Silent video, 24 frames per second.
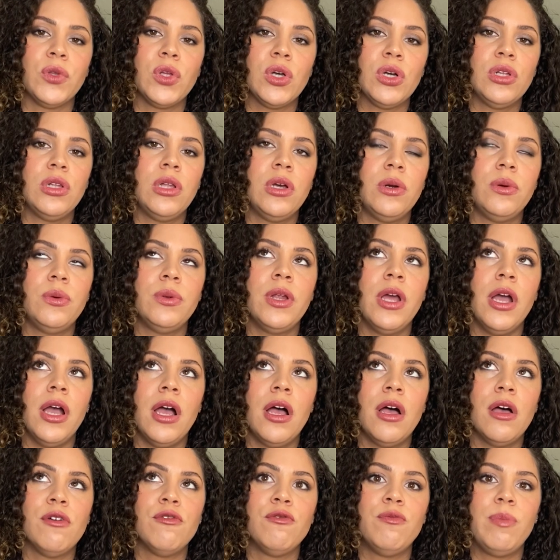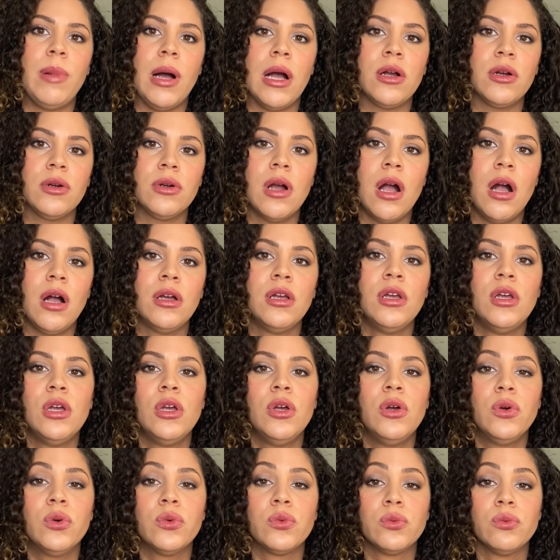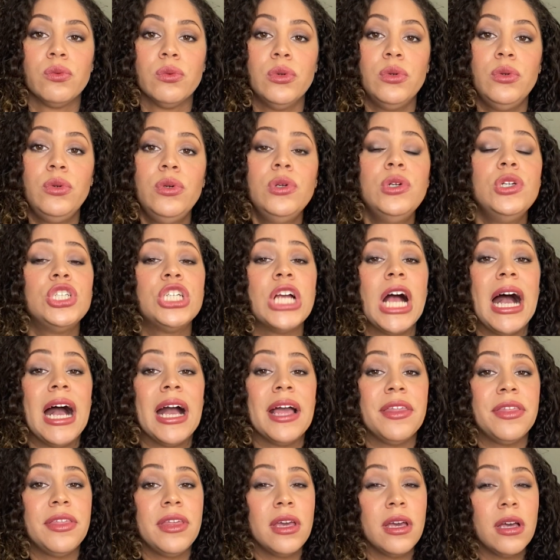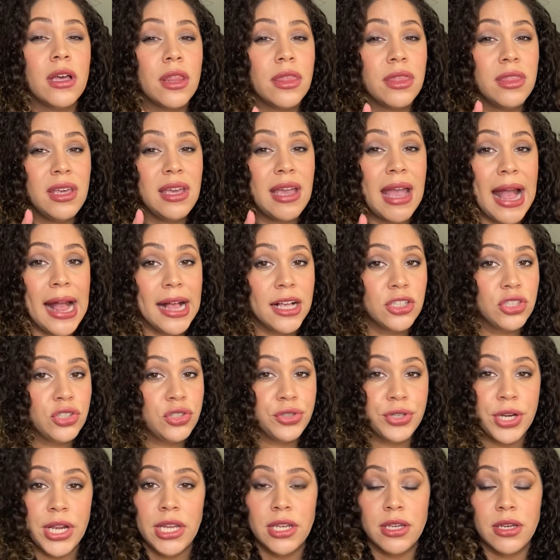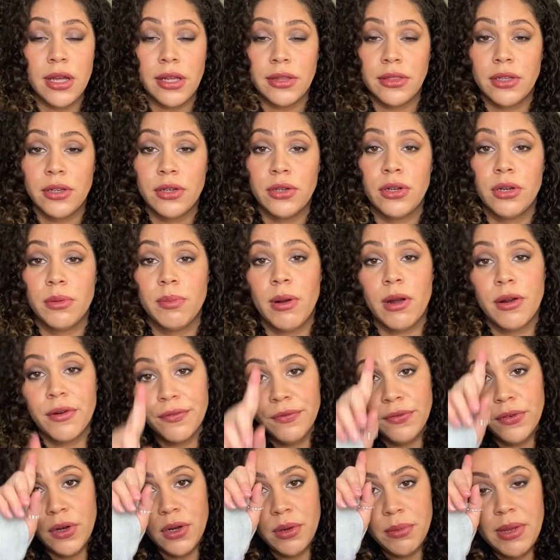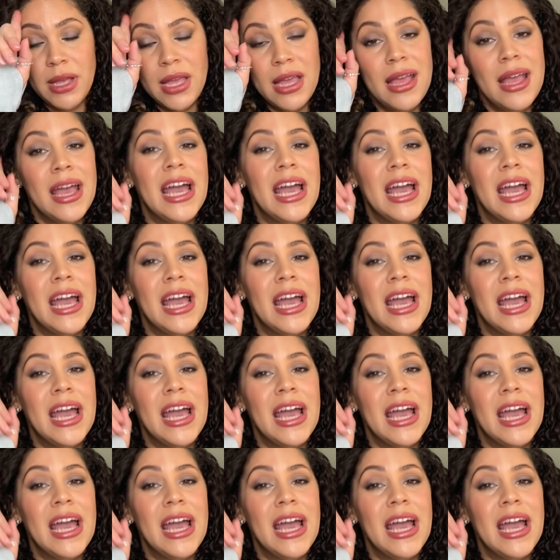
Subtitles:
clone of Baccarat Rouge. I think the extrait, not the Eau de Parfum.